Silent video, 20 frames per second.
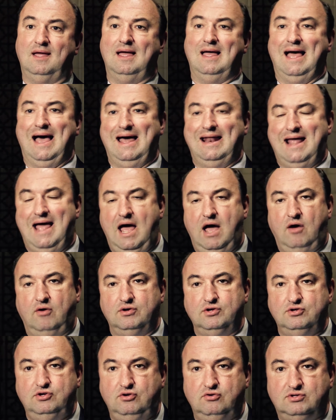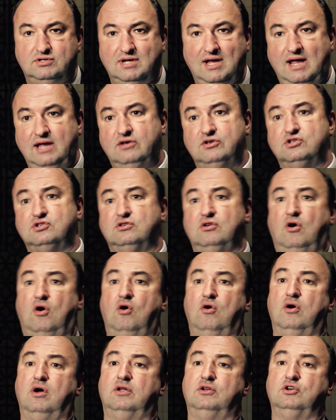And how do you take
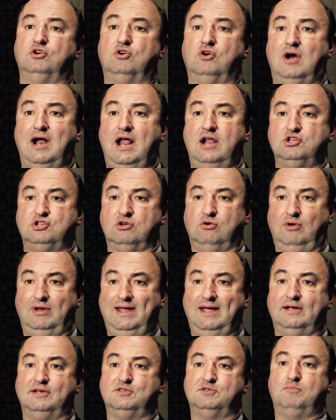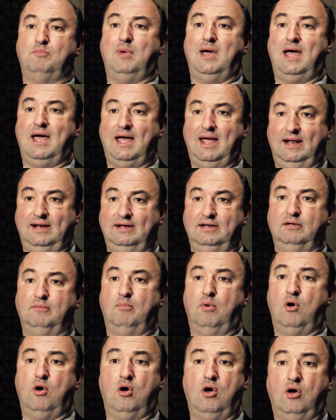song and gradually expand
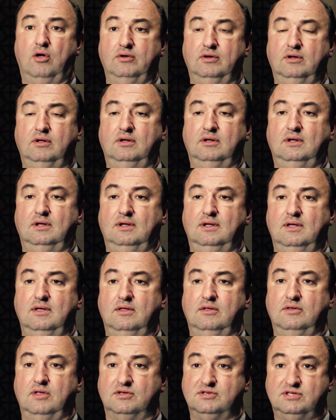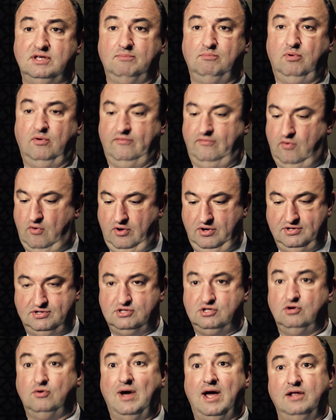upon a simple voice
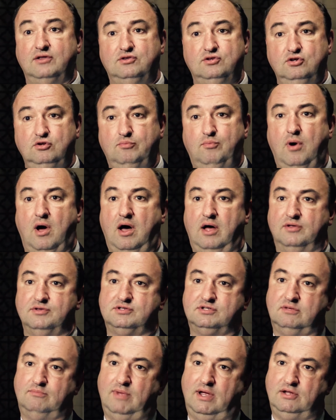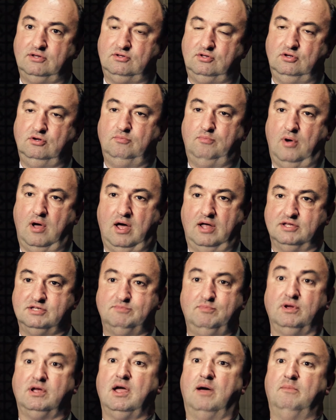to add two parts, to make two parts
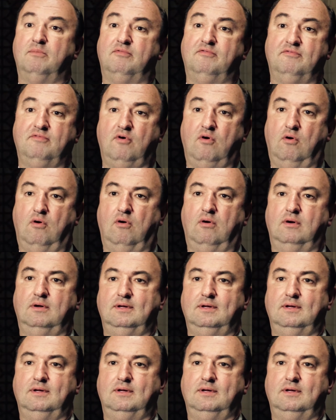become four?